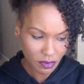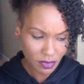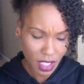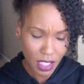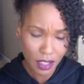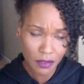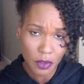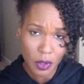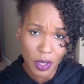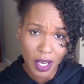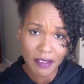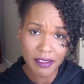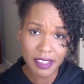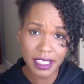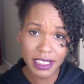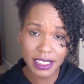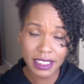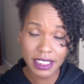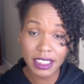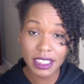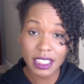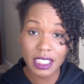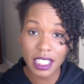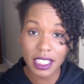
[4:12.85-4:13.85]
if you have any
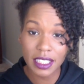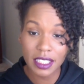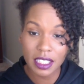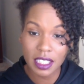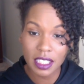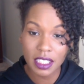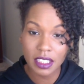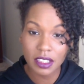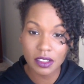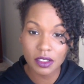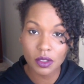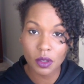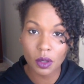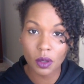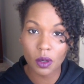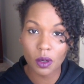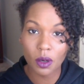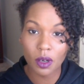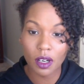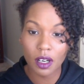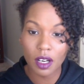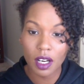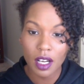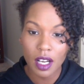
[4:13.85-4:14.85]
suggestions
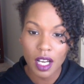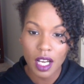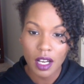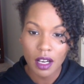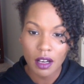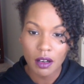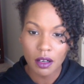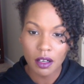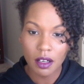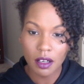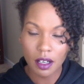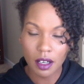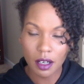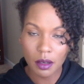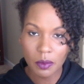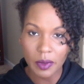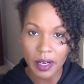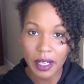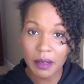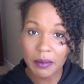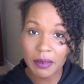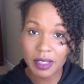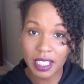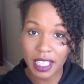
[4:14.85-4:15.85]
or uh,
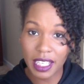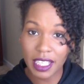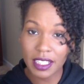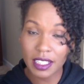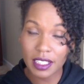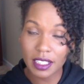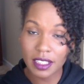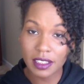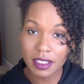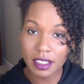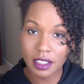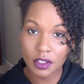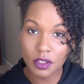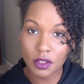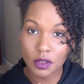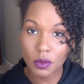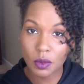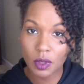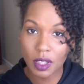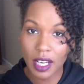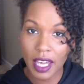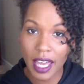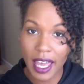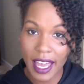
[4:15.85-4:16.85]
recommendations that you
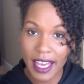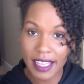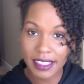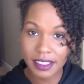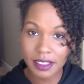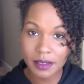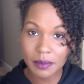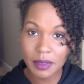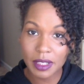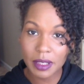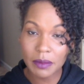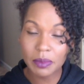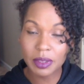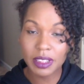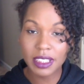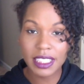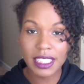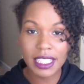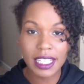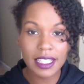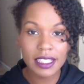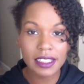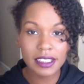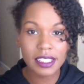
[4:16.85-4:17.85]
want to ask me,
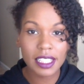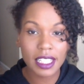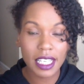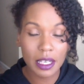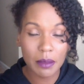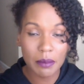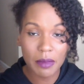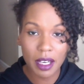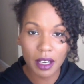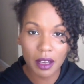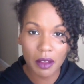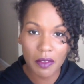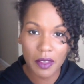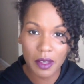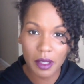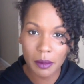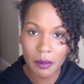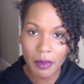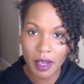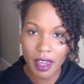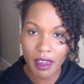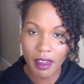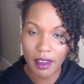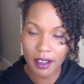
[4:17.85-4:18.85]
please email
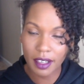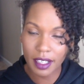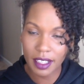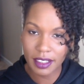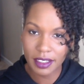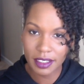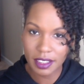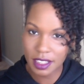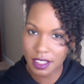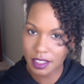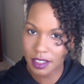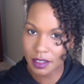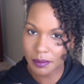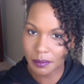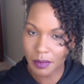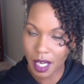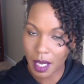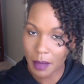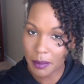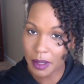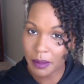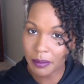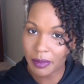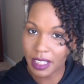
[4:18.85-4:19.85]
them. And it's just
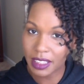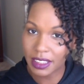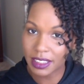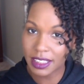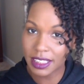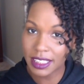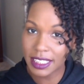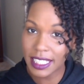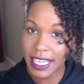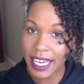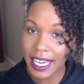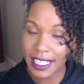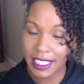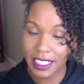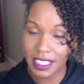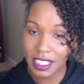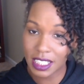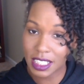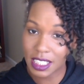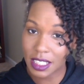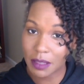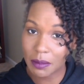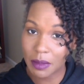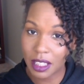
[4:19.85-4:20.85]
mommymedley at
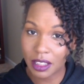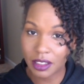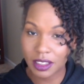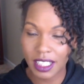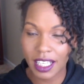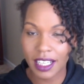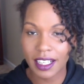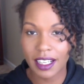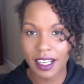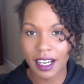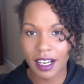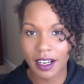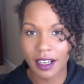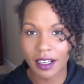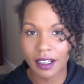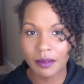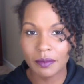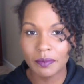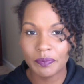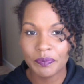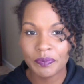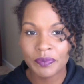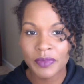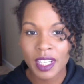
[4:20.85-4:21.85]
gmail.com.